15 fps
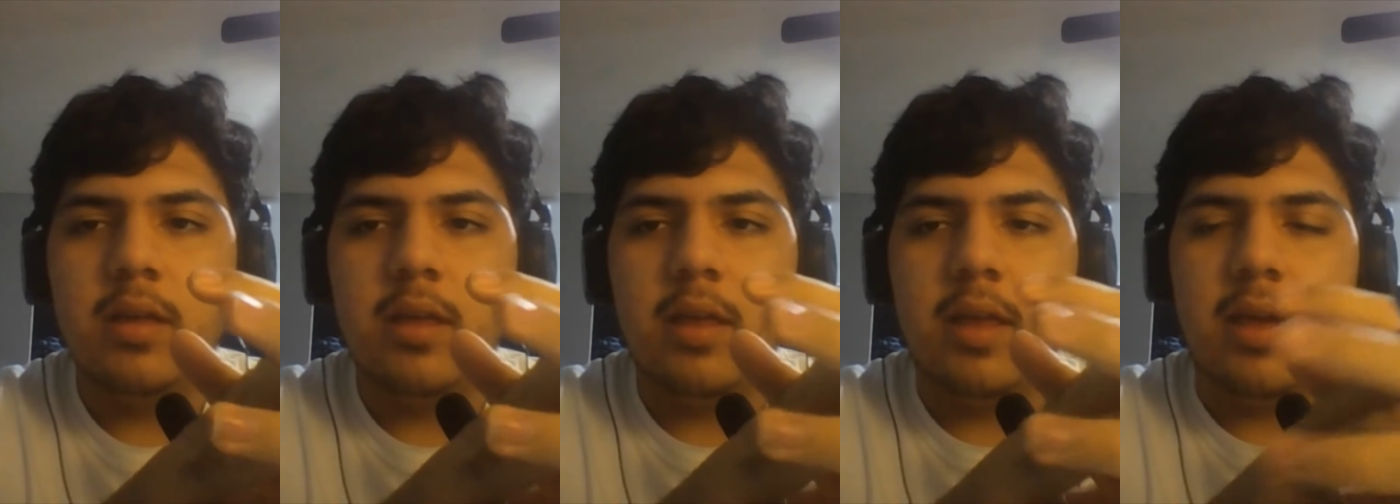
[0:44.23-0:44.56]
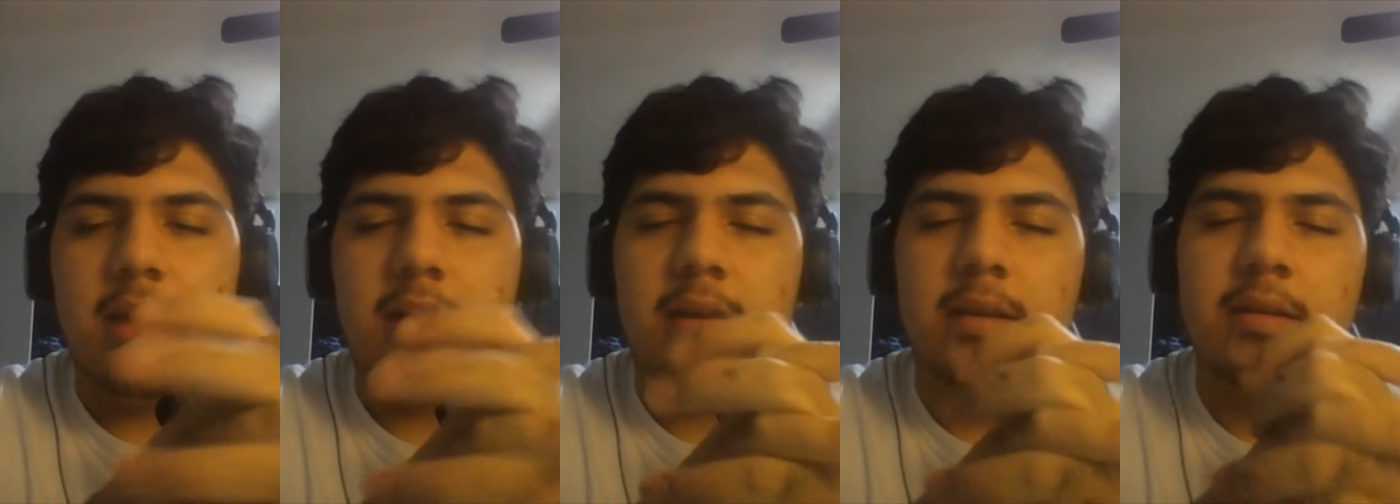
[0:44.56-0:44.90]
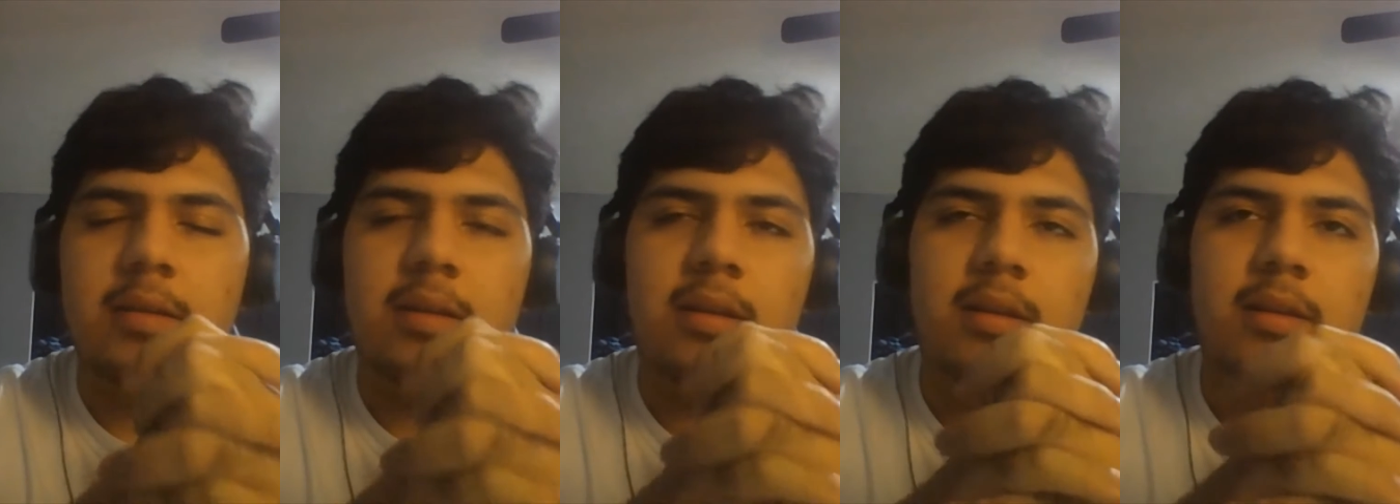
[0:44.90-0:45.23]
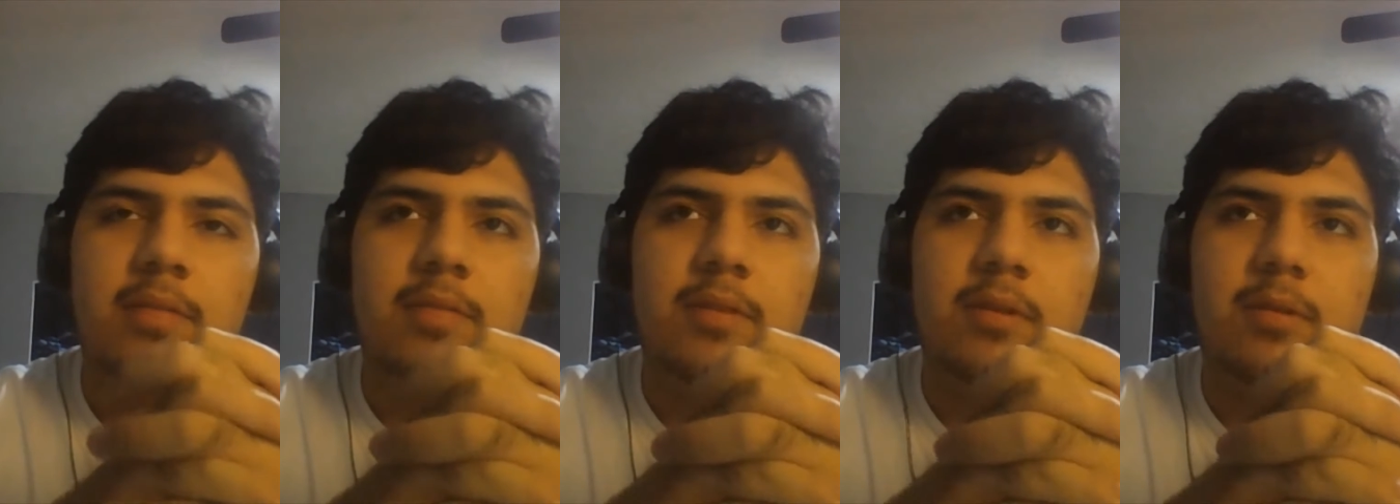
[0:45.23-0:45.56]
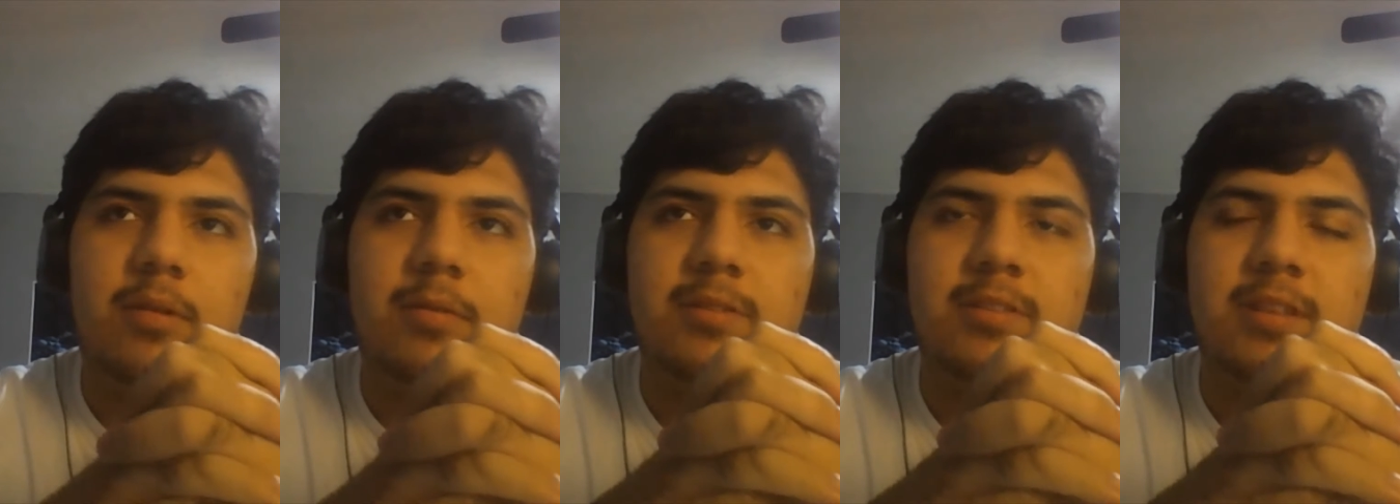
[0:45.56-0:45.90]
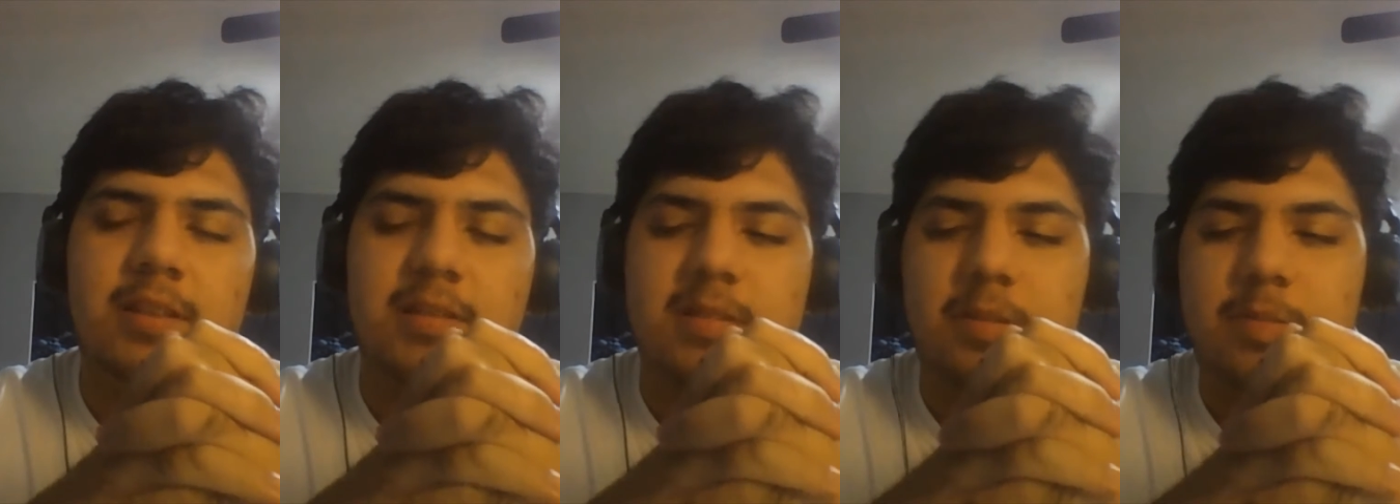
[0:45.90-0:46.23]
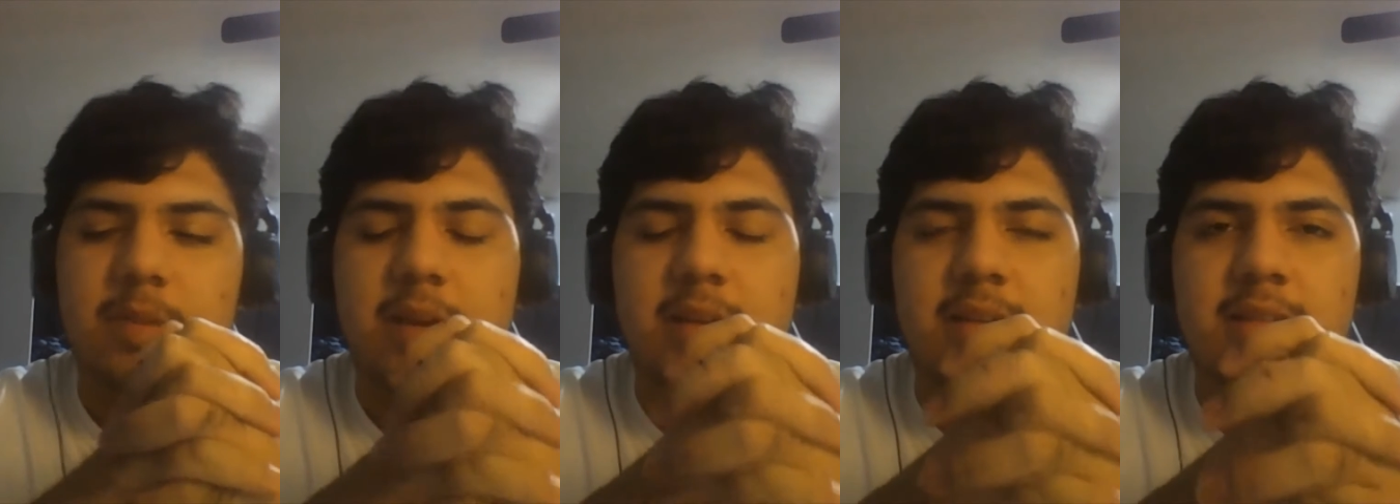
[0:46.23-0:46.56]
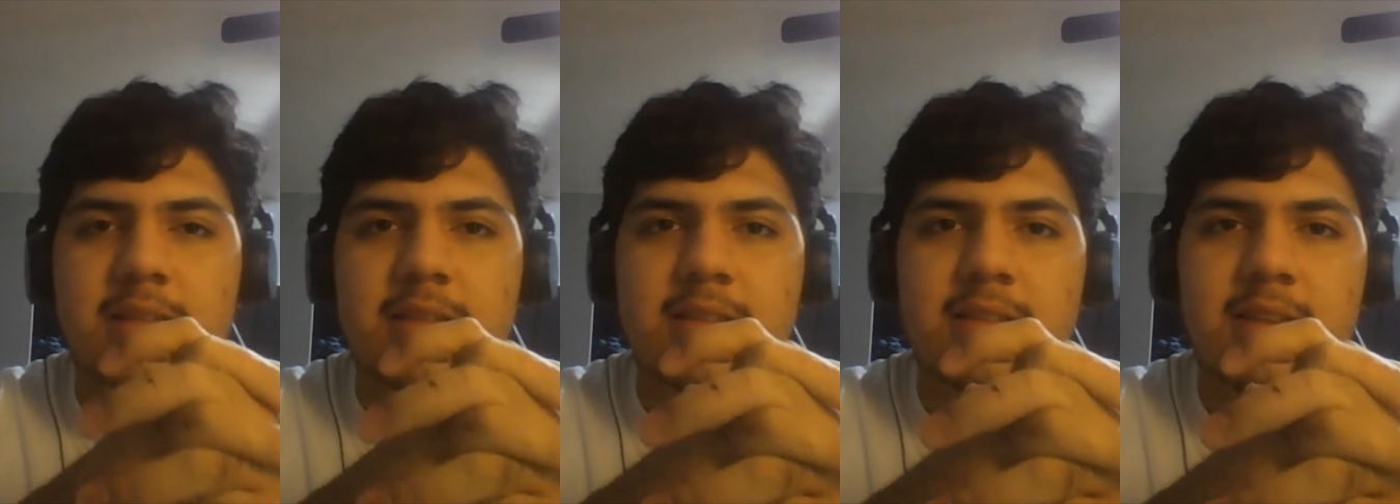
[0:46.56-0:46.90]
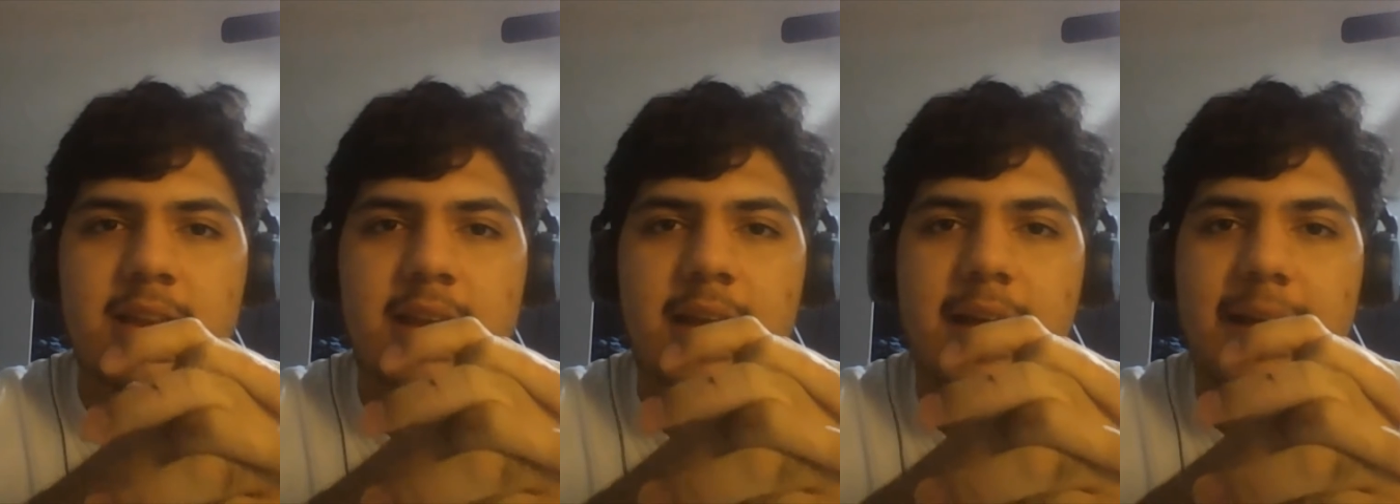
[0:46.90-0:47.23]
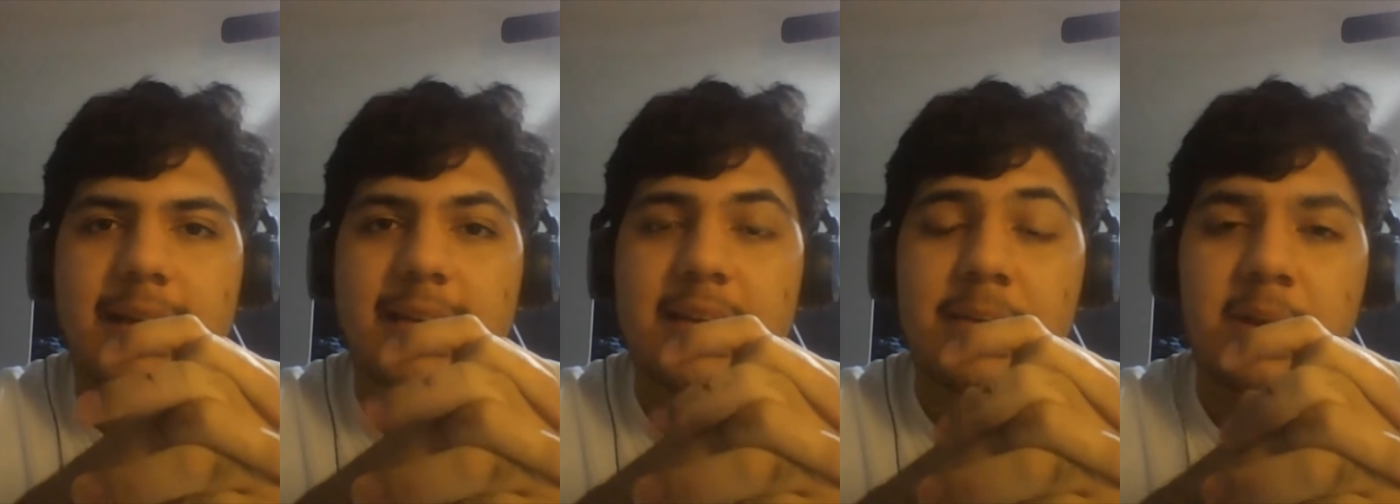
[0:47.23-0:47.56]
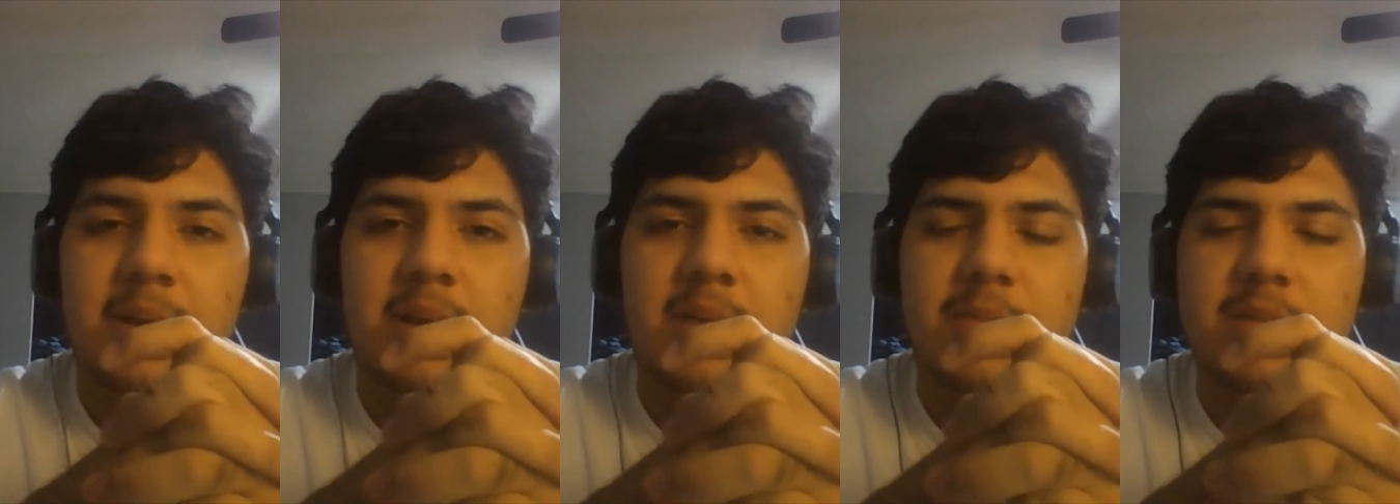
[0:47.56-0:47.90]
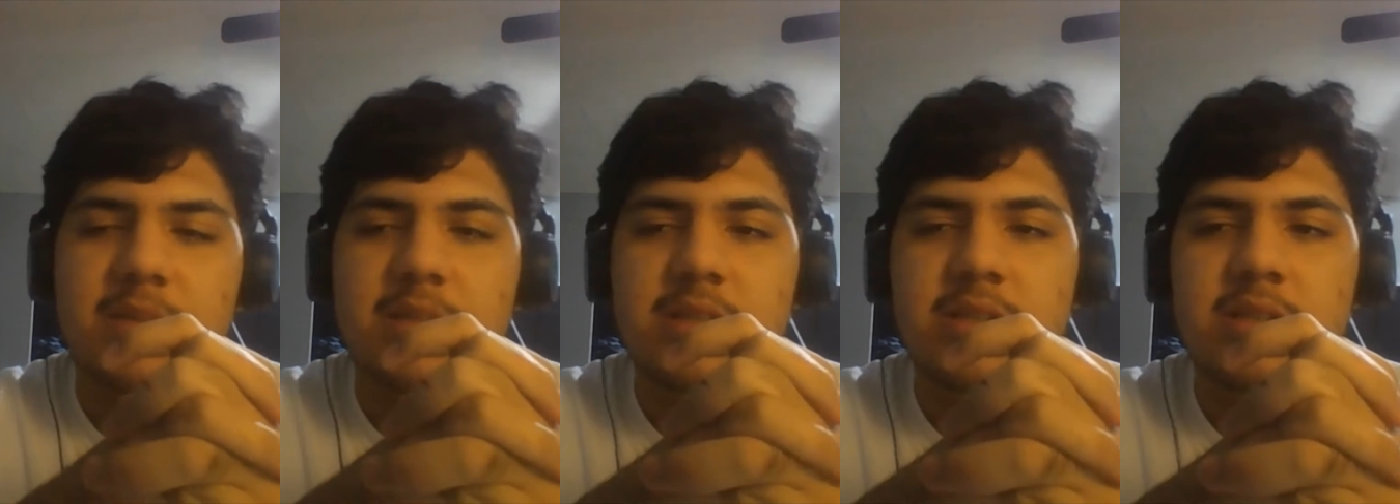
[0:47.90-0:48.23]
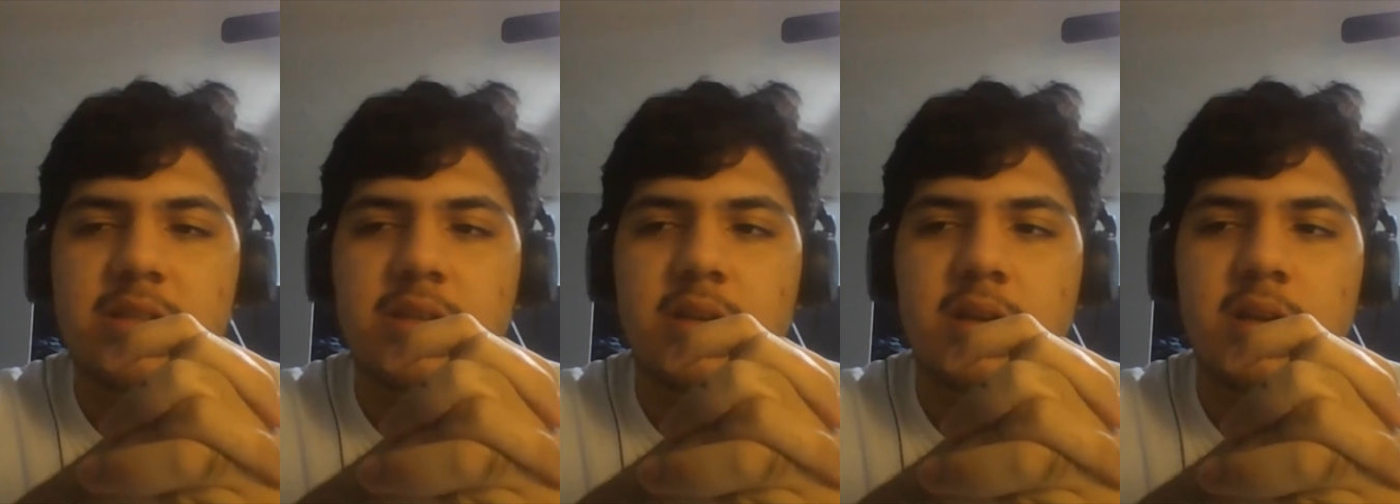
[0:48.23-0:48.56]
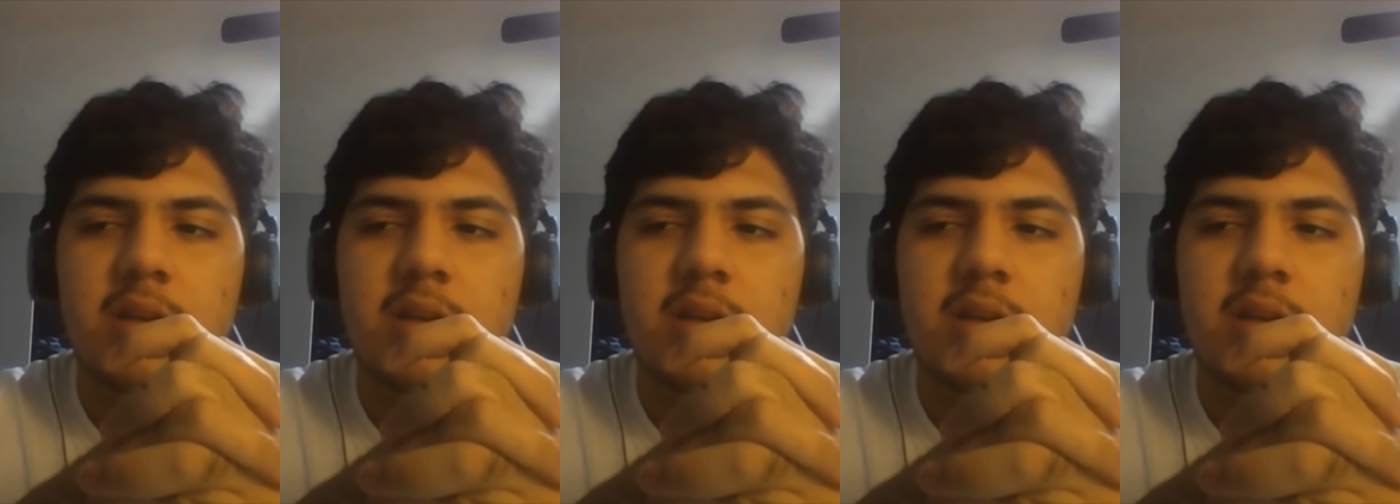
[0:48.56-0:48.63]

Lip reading: And if you don't know what Science Olympiad is, it's an academic competition